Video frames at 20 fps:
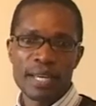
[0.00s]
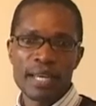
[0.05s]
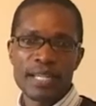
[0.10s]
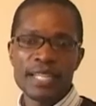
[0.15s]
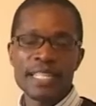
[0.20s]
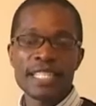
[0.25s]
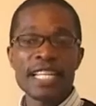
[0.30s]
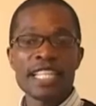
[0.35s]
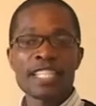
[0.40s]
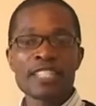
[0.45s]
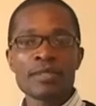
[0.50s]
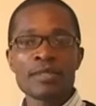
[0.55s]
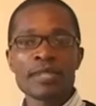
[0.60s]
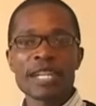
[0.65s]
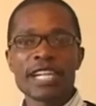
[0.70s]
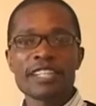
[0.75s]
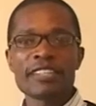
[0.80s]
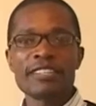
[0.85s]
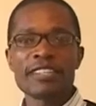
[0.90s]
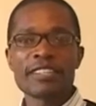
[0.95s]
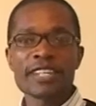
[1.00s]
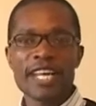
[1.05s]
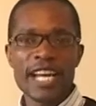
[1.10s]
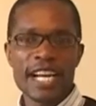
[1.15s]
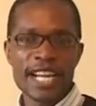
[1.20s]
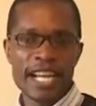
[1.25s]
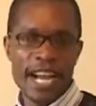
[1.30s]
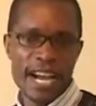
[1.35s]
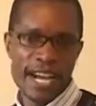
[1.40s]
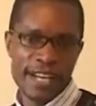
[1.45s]
Let us look at the
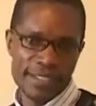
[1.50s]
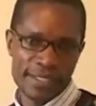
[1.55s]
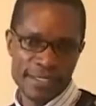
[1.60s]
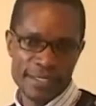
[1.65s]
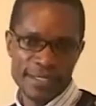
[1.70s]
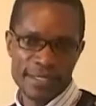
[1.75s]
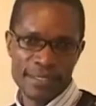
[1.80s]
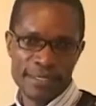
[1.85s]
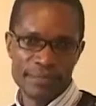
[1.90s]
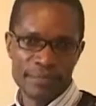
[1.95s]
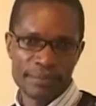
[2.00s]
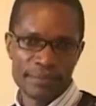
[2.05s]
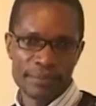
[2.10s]
rare gases.